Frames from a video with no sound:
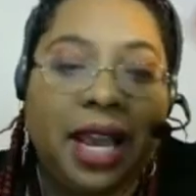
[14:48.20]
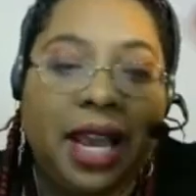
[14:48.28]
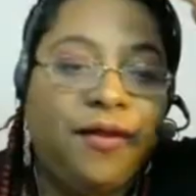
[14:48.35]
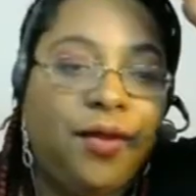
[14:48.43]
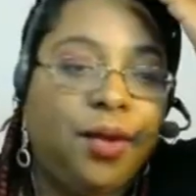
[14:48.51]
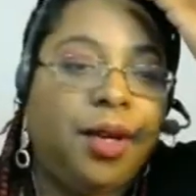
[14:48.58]

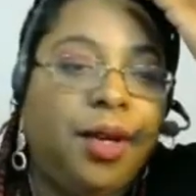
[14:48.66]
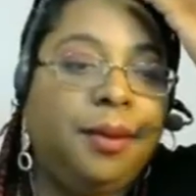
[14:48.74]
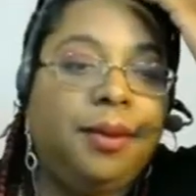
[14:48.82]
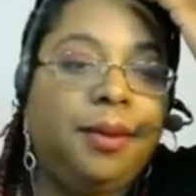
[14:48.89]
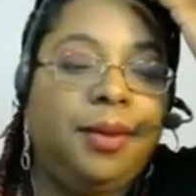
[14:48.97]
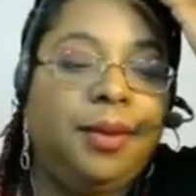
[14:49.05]

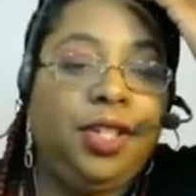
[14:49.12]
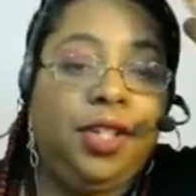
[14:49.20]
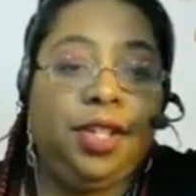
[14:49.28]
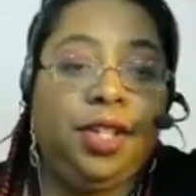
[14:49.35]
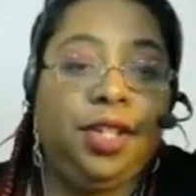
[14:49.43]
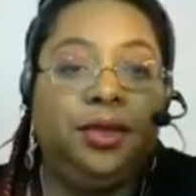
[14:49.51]
platform
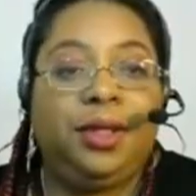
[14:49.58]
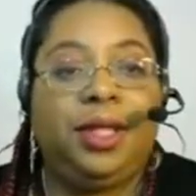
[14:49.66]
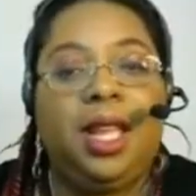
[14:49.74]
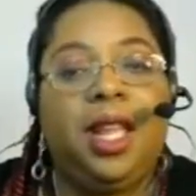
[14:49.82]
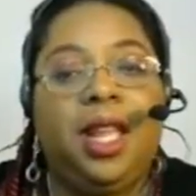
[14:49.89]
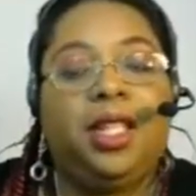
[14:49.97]
to
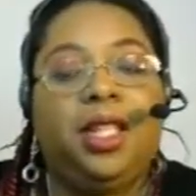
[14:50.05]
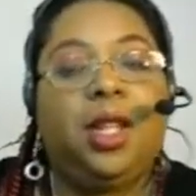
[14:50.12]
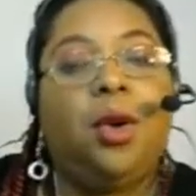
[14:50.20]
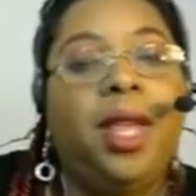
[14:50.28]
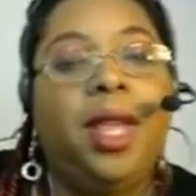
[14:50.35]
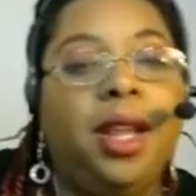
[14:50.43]
use.
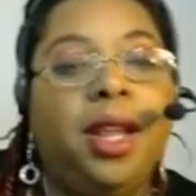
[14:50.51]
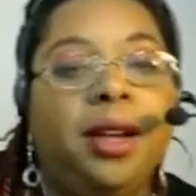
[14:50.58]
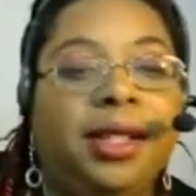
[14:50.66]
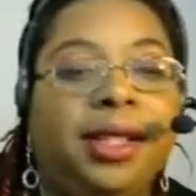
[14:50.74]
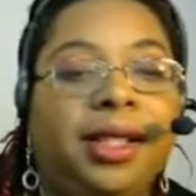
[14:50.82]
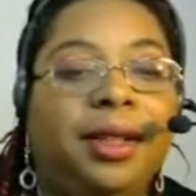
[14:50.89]
So
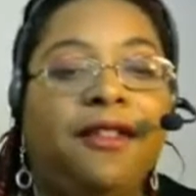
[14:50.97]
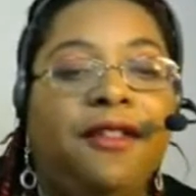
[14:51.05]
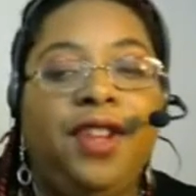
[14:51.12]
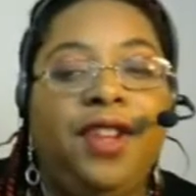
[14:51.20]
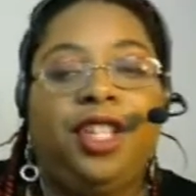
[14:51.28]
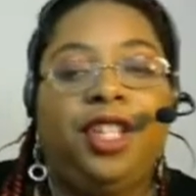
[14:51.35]
here are some of
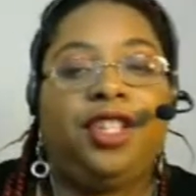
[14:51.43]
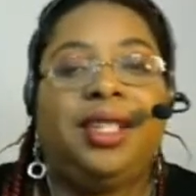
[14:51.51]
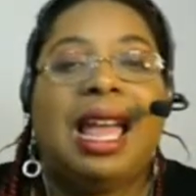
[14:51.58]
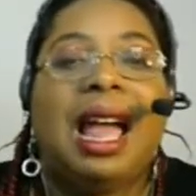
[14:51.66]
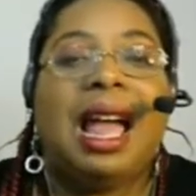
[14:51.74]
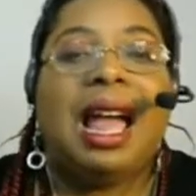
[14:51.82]
the
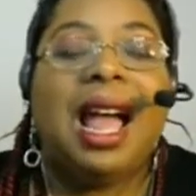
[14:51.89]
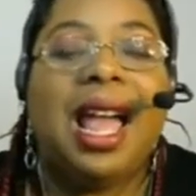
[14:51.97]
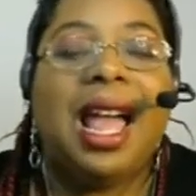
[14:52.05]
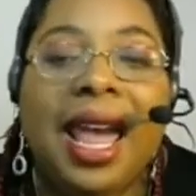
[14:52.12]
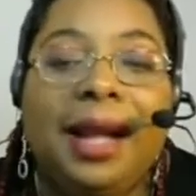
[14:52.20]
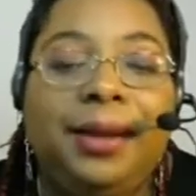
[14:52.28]
features that
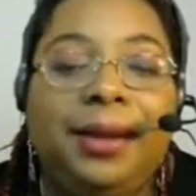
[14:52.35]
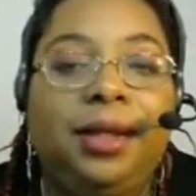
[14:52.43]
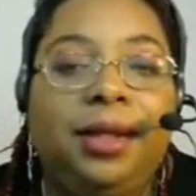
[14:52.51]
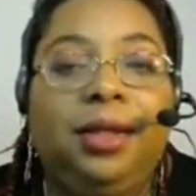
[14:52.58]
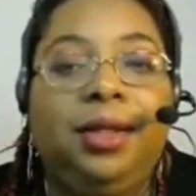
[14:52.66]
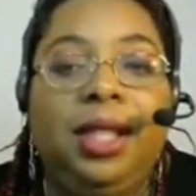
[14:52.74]
I
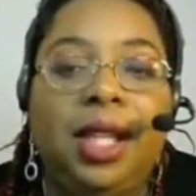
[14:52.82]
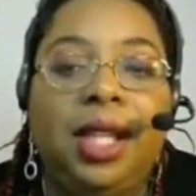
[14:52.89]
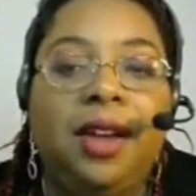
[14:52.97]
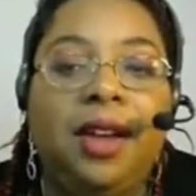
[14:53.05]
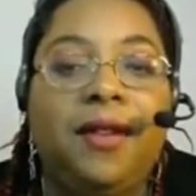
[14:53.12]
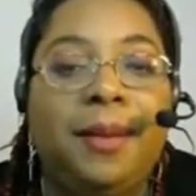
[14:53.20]
absolutely
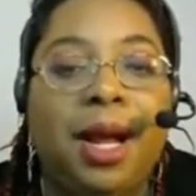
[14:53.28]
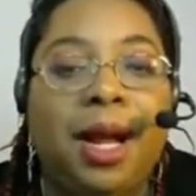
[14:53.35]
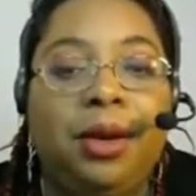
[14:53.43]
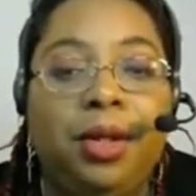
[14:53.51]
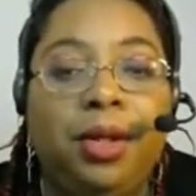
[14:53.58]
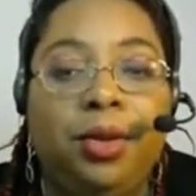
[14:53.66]
love
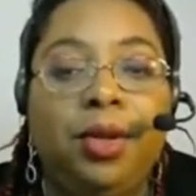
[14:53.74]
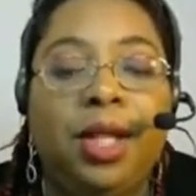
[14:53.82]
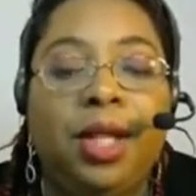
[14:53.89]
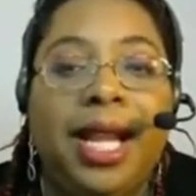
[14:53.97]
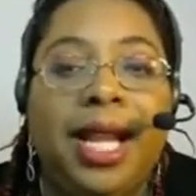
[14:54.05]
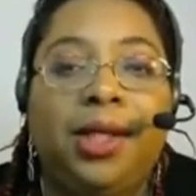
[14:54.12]
about
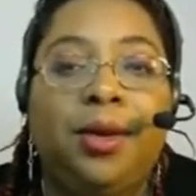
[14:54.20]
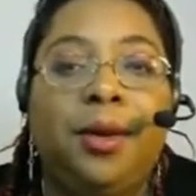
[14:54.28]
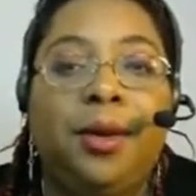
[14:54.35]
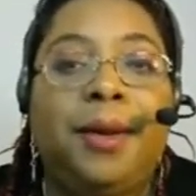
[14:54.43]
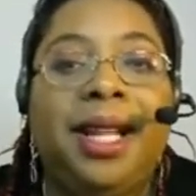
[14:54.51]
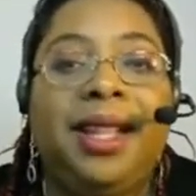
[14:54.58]
Google
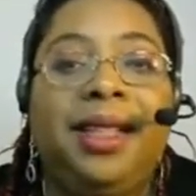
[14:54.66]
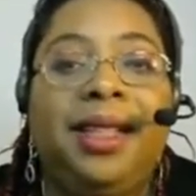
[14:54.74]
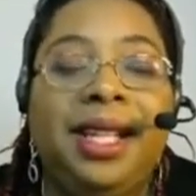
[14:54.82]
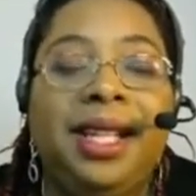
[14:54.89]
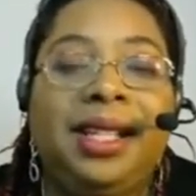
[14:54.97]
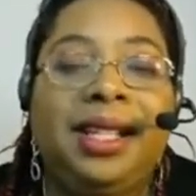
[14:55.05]
Classroom, but
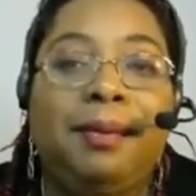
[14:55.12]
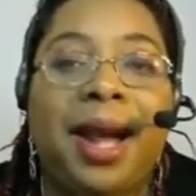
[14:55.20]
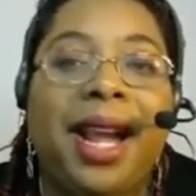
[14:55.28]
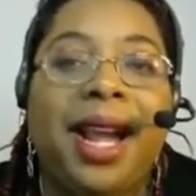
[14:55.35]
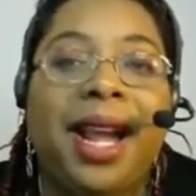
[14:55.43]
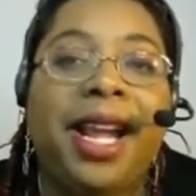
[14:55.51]
this
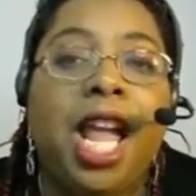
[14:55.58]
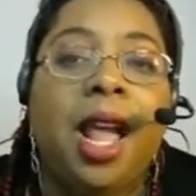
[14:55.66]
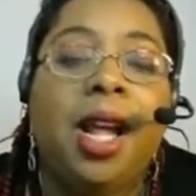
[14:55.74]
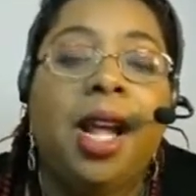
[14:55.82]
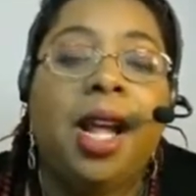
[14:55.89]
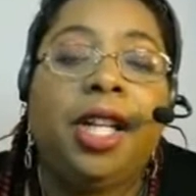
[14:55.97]
is by
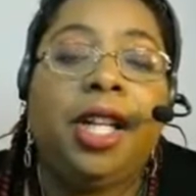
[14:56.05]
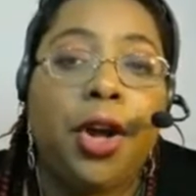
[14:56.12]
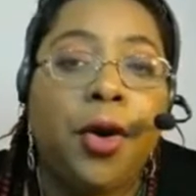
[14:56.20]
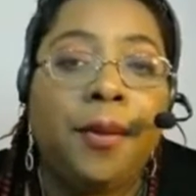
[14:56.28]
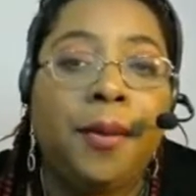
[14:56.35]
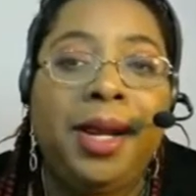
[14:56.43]

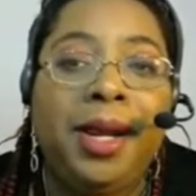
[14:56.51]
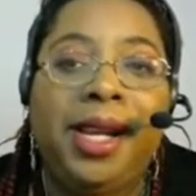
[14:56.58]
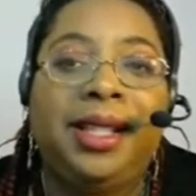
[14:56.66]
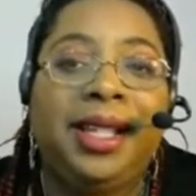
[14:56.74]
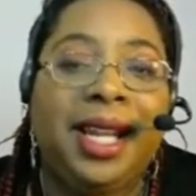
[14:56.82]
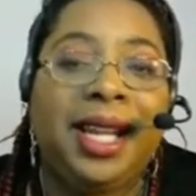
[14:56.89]
no
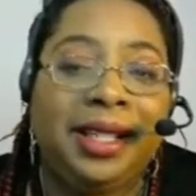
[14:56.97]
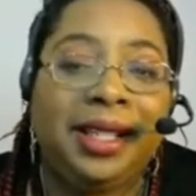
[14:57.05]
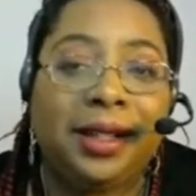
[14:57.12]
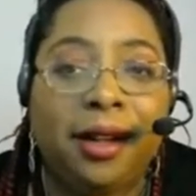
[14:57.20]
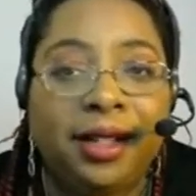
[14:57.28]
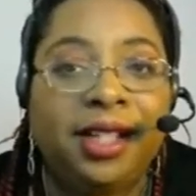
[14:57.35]
means an
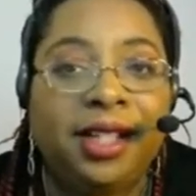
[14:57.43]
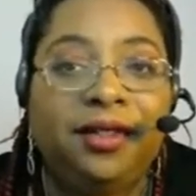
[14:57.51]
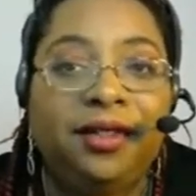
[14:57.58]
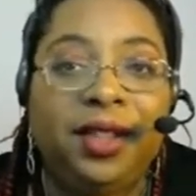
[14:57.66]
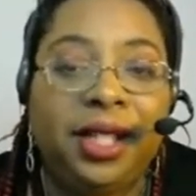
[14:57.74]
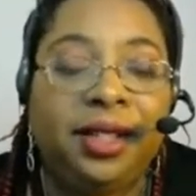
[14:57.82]

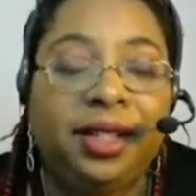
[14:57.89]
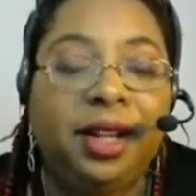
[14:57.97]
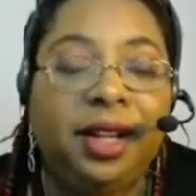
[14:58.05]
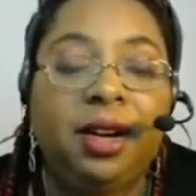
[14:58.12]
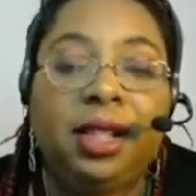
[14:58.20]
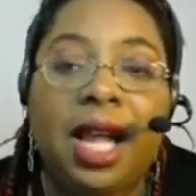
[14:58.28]
exhaustive
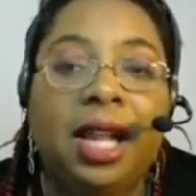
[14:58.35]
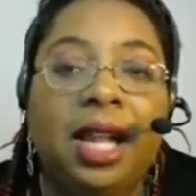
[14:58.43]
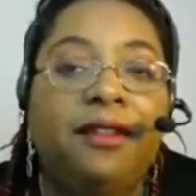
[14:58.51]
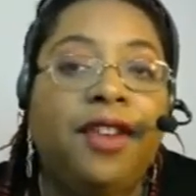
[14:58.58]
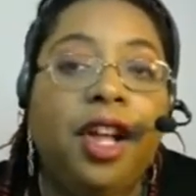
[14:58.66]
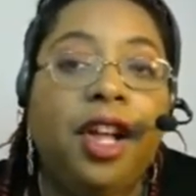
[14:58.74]
list. There are a
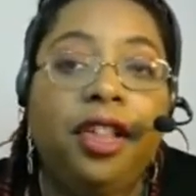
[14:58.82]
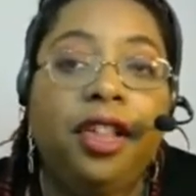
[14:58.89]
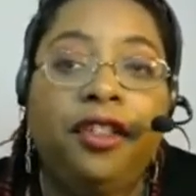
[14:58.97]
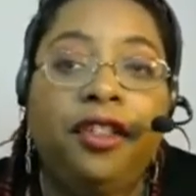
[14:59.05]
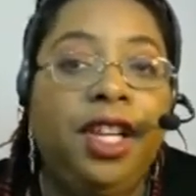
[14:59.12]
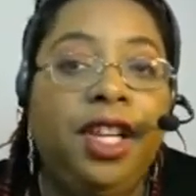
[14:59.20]
lot of
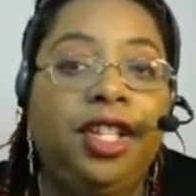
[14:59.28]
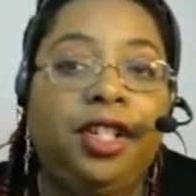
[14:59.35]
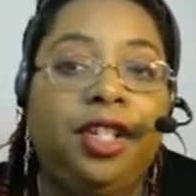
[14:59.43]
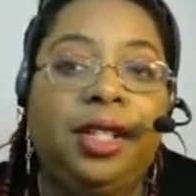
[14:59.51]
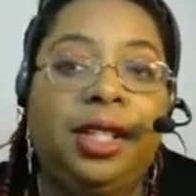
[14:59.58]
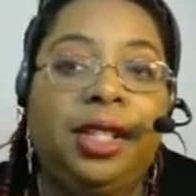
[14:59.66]
other
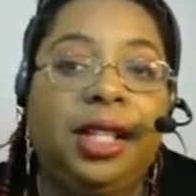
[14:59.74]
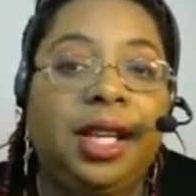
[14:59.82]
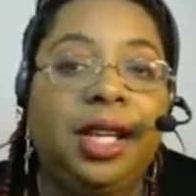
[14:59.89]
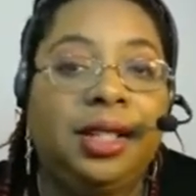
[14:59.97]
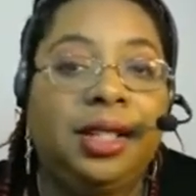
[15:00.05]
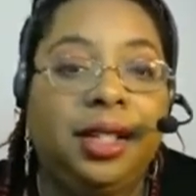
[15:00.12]
features
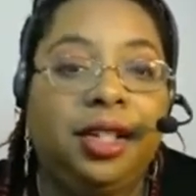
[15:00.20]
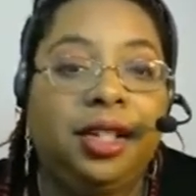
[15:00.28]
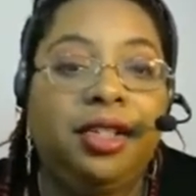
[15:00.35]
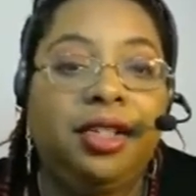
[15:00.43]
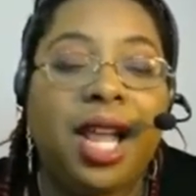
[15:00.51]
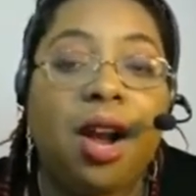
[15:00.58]
to
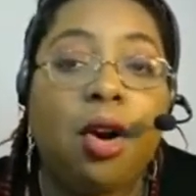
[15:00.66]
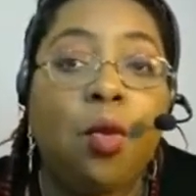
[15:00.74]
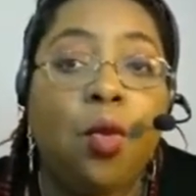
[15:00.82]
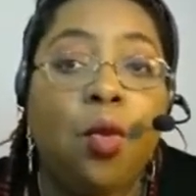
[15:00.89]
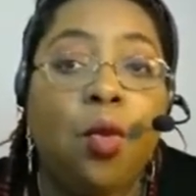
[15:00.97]
consider that